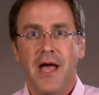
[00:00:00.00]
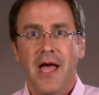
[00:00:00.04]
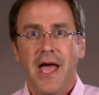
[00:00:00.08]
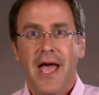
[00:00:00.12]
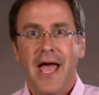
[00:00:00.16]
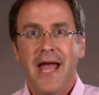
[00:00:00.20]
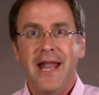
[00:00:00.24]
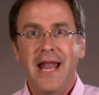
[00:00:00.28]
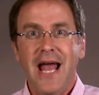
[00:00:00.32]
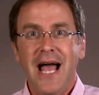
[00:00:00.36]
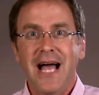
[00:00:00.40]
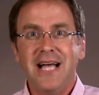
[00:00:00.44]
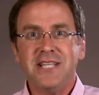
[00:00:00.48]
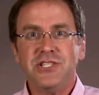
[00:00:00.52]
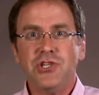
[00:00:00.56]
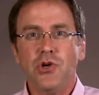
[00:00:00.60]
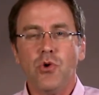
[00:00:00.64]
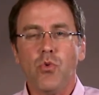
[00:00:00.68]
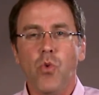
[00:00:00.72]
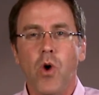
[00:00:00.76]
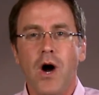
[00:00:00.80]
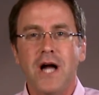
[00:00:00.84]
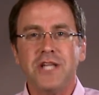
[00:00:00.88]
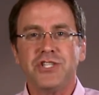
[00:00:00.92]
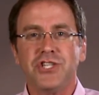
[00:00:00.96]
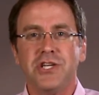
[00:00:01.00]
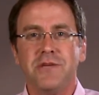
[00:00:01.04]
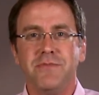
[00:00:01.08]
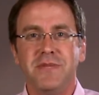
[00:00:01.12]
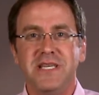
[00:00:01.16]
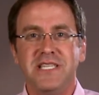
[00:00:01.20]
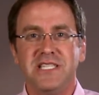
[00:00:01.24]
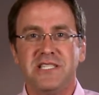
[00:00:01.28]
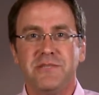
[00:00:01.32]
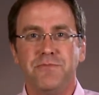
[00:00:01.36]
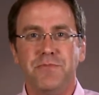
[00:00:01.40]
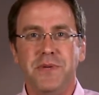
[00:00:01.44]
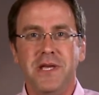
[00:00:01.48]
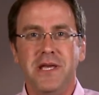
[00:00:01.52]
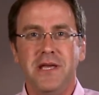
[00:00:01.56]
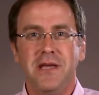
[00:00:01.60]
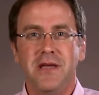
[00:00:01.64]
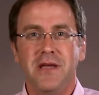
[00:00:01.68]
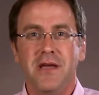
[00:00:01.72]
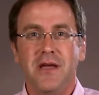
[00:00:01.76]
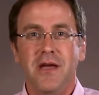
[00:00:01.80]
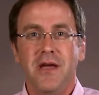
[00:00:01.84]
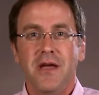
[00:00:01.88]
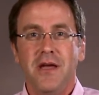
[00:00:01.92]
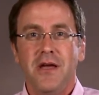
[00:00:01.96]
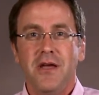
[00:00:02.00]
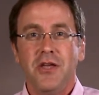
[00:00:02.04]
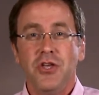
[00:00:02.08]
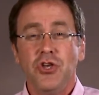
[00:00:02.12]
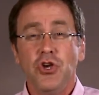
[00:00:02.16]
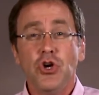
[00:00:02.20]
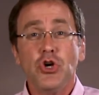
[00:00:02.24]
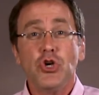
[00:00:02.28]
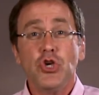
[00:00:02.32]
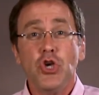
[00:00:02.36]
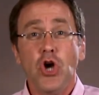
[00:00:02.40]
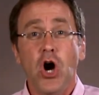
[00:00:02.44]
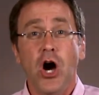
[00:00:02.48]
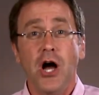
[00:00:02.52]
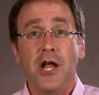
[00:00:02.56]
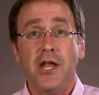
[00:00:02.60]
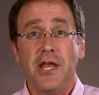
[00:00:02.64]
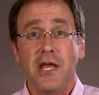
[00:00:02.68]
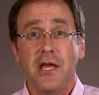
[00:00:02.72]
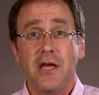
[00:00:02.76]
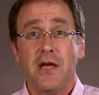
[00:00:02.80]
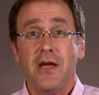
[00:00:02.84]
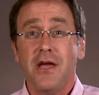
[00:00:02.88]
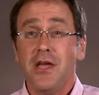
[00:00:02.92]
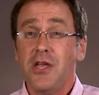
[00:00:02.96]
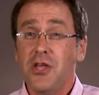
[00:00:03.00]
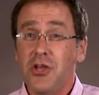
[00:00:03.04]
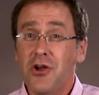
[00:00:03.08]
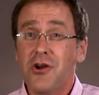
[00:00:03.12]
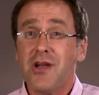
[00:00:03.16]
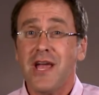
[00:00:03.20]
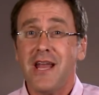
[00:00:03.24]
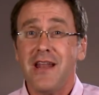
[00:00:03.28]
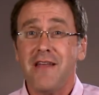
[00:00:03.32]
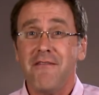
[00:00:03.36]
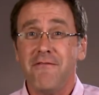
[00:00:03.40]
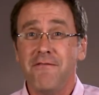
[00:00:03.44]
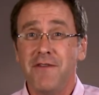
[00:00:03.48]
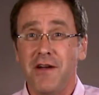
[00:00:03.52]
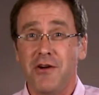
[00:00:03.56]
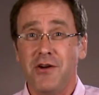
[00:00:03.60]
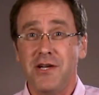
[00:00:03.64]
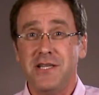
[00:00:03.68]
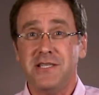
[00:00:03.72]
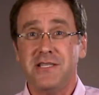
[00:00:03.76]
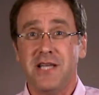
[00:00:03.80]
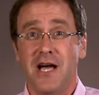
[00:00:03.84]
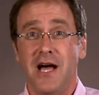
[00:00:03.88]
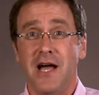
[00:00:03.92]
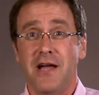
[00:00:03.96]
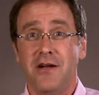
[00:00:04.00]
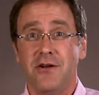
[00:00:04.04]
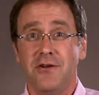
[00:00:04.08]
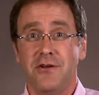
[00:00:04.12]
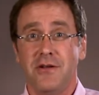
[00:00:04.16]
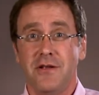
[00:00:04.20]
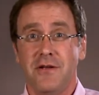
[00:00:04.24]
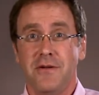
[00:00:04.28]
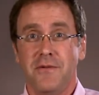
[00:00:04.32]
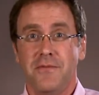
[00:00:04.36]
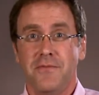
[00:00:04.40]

And as you're watching me speak, you're yawning. You're getting very tired.